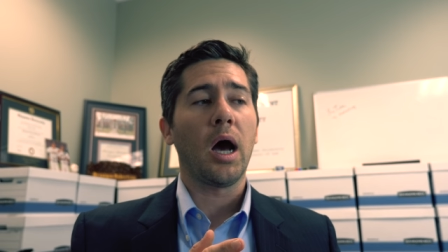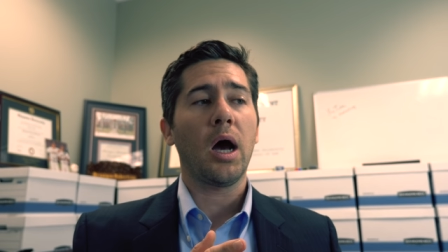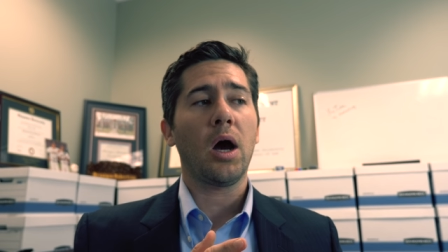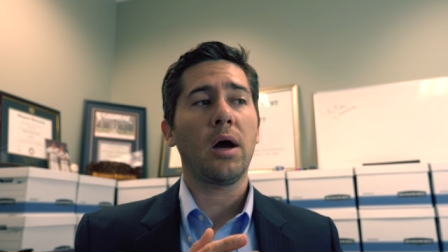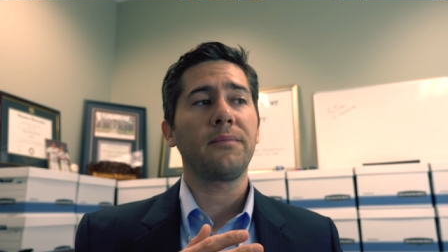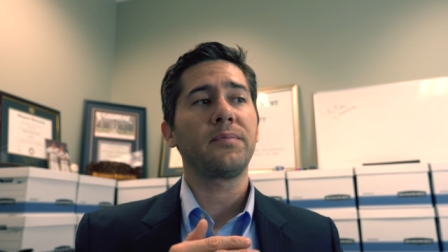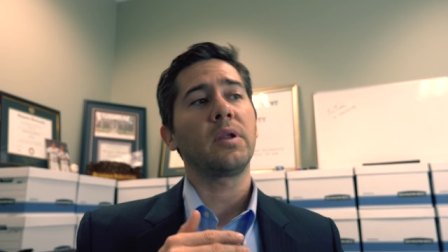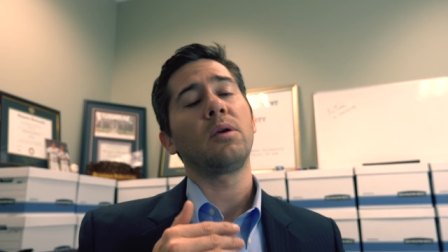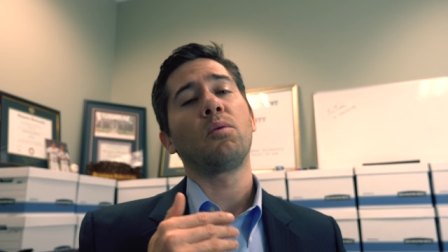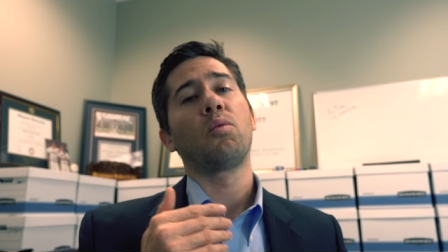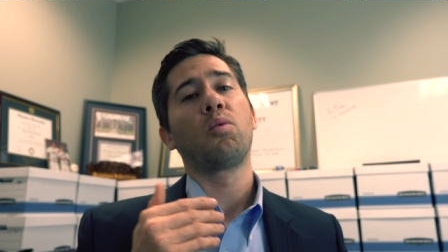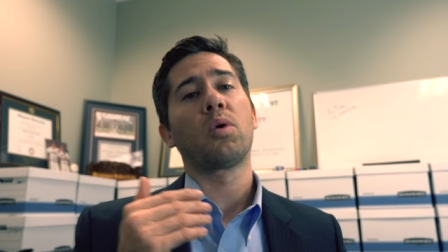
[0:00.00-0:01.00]
uh,
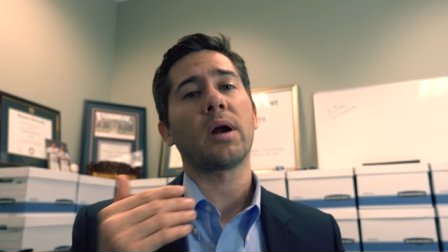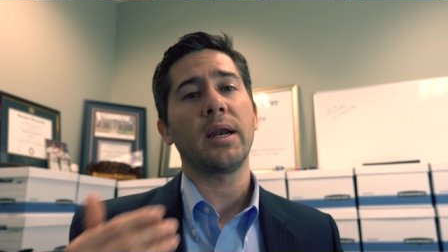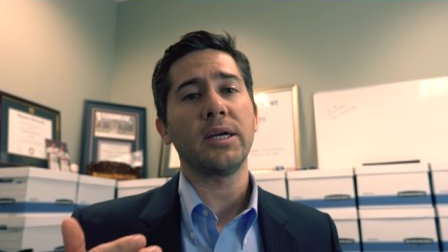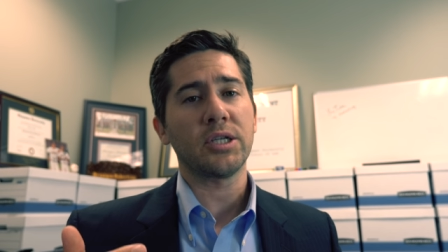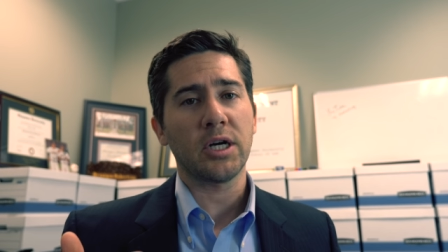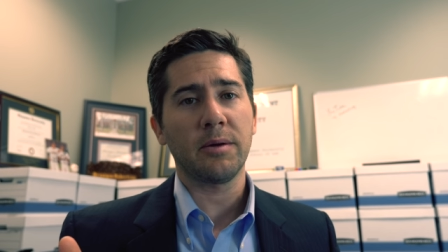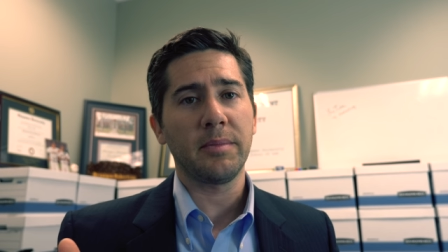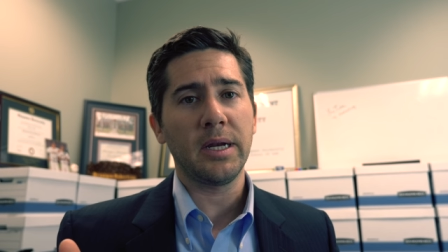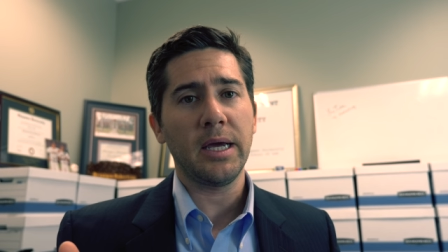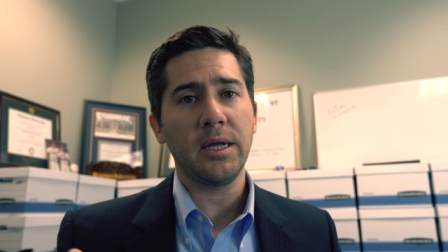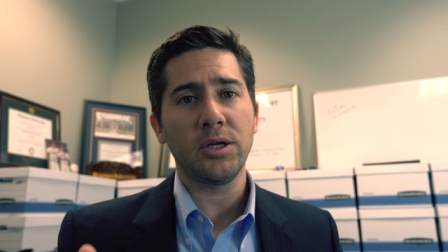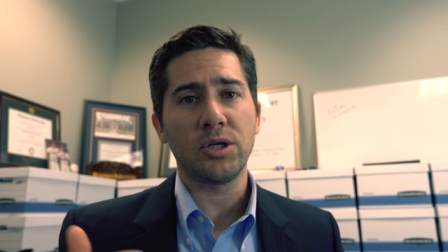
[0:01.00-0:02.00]
we're going to
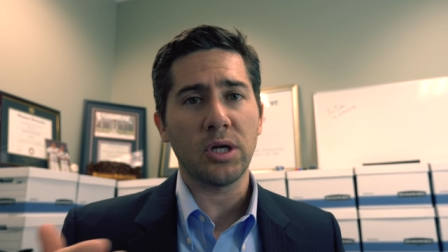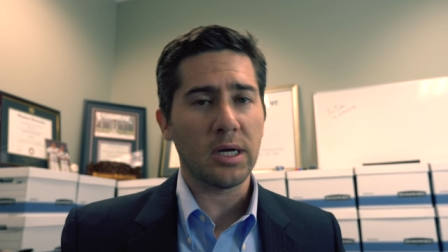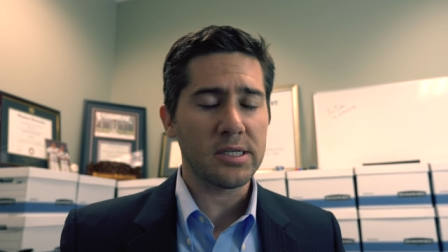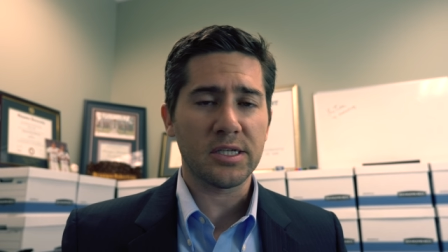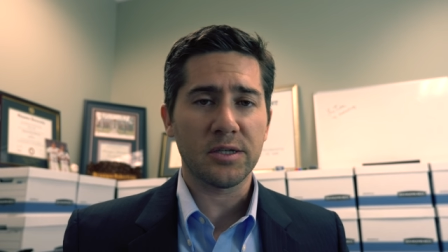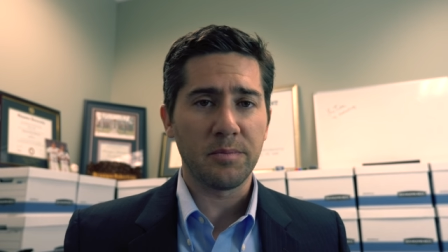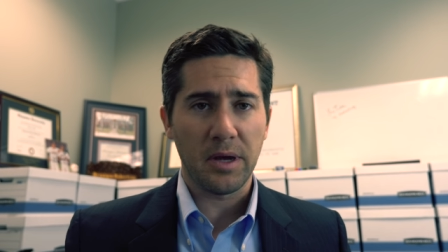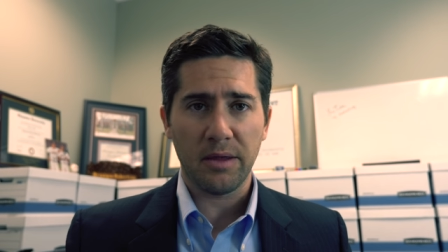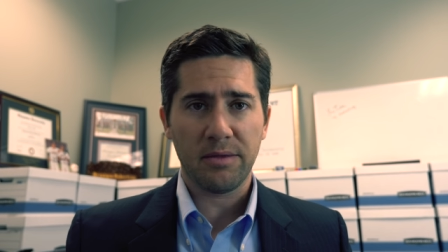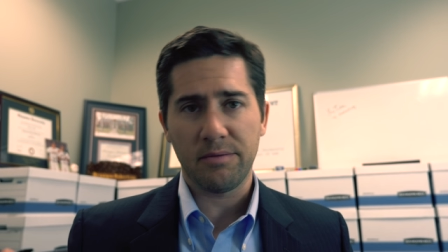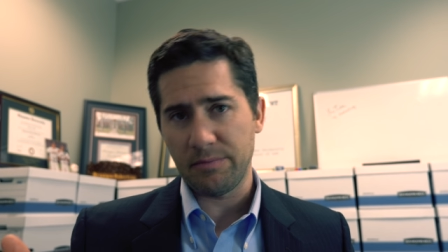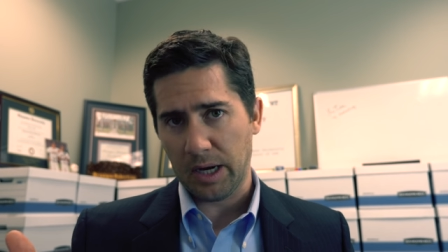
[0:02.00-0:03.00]
terminate John
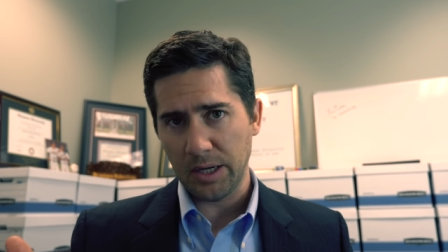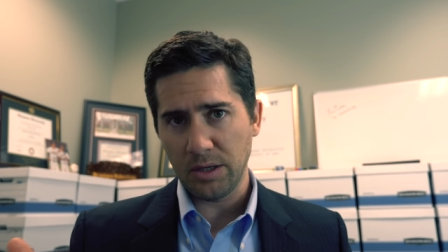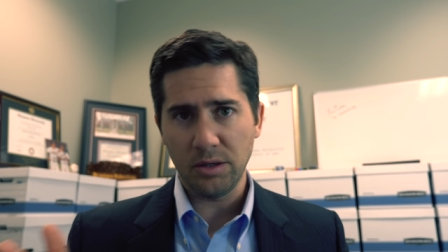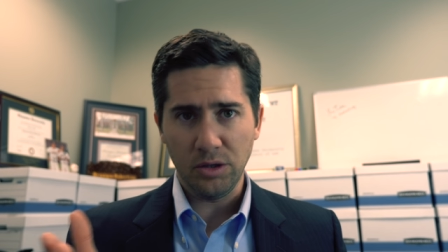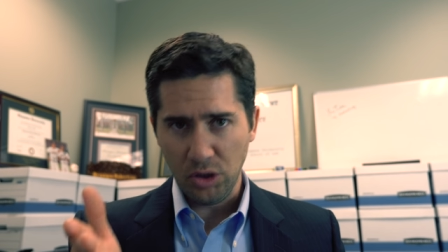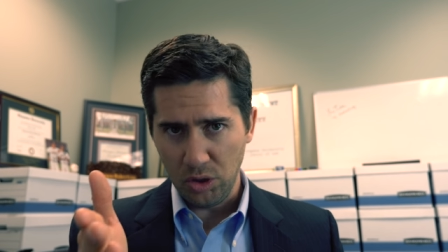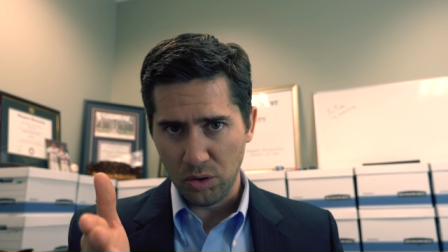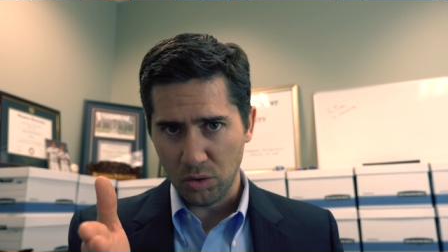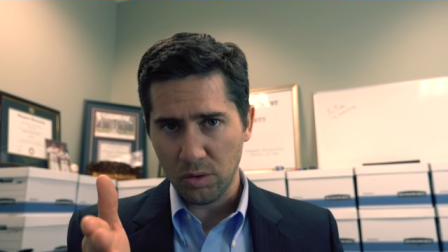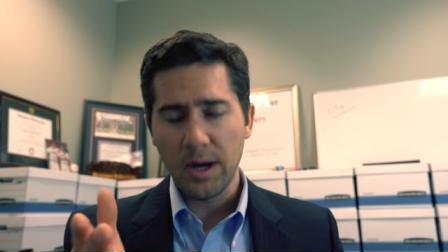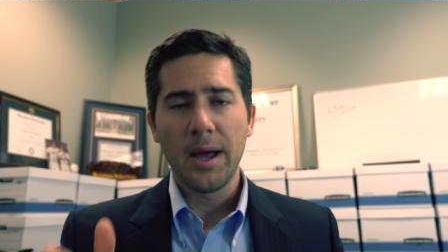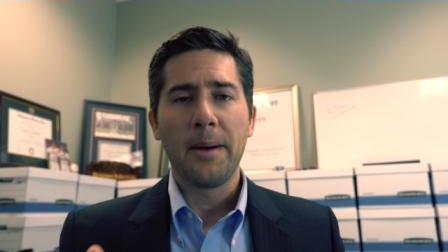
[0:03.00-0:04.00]
Smith, that is
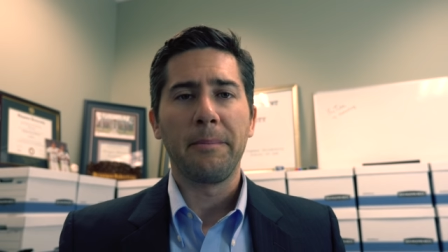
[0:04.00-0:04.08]
you,